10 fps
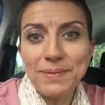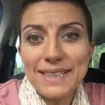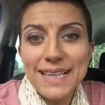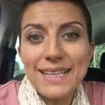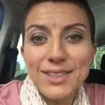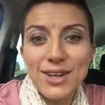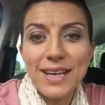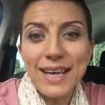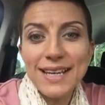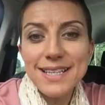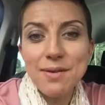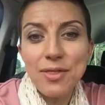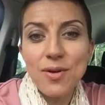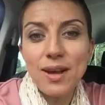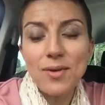a tad early, so I
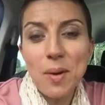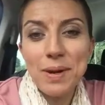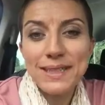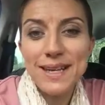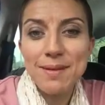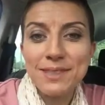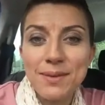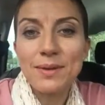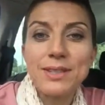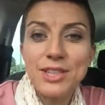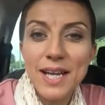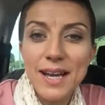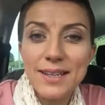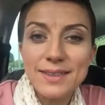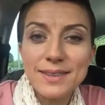thought I'd got a bit of time, so I would
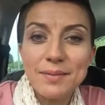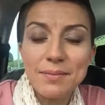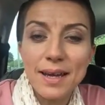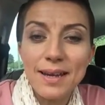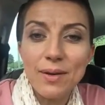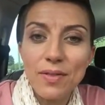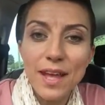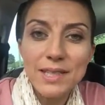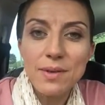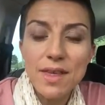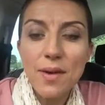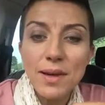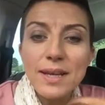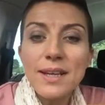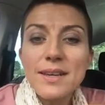share some little things with you.
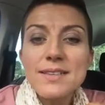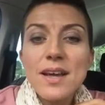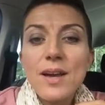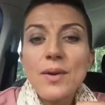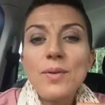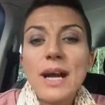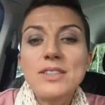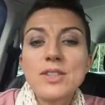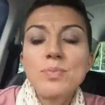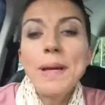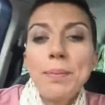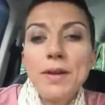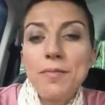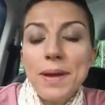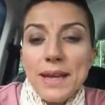So I just,
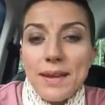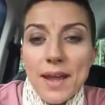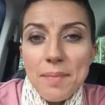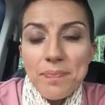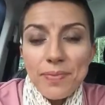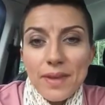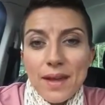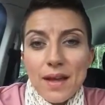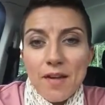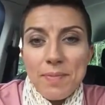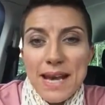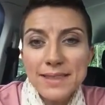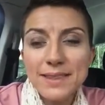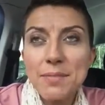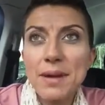people have been
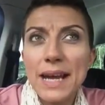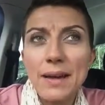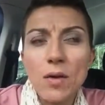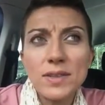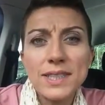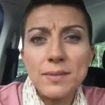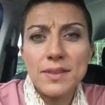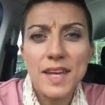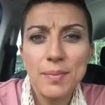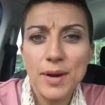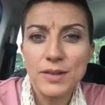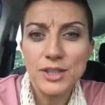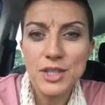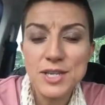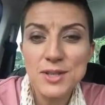asking me, obviously with the
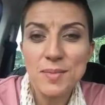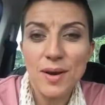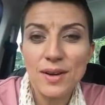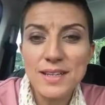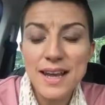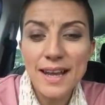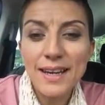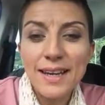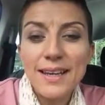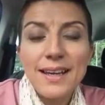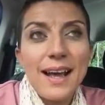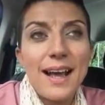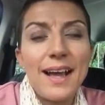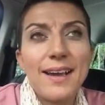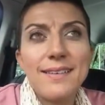approach to the summer holiday,
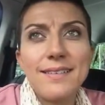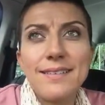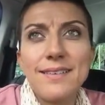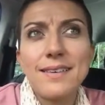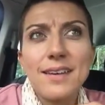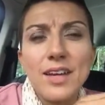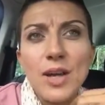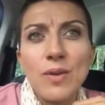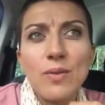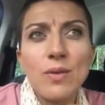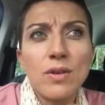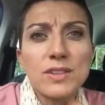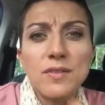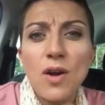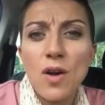and you know,
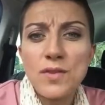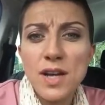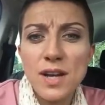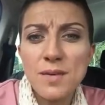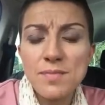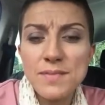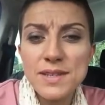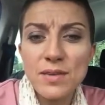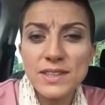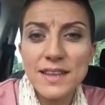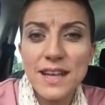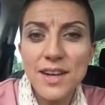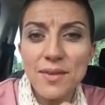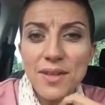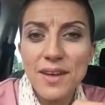lots of half terms, and obviously they
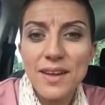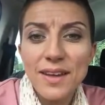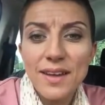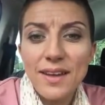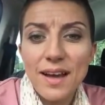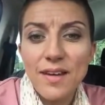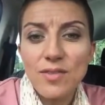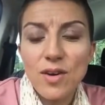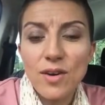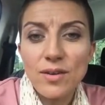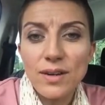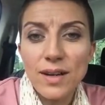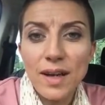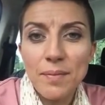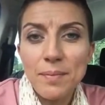know that I've got
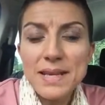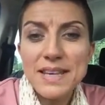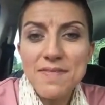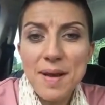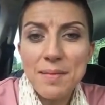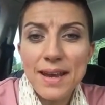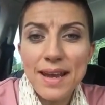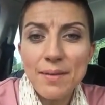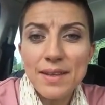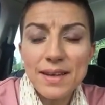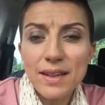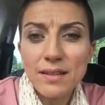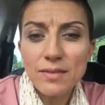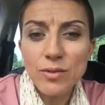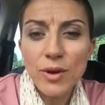a busy family with a
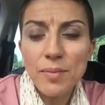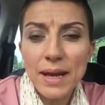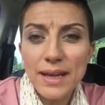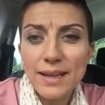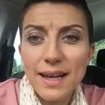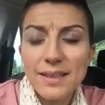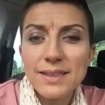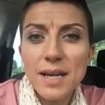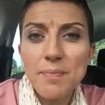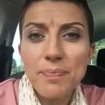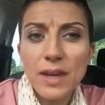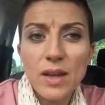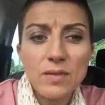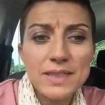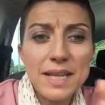little Ruby, and
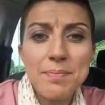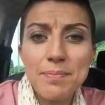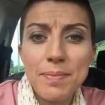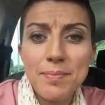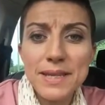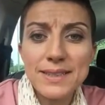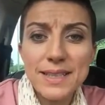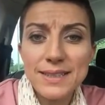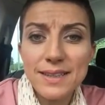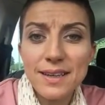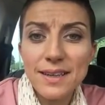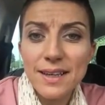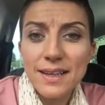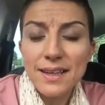obviously a business that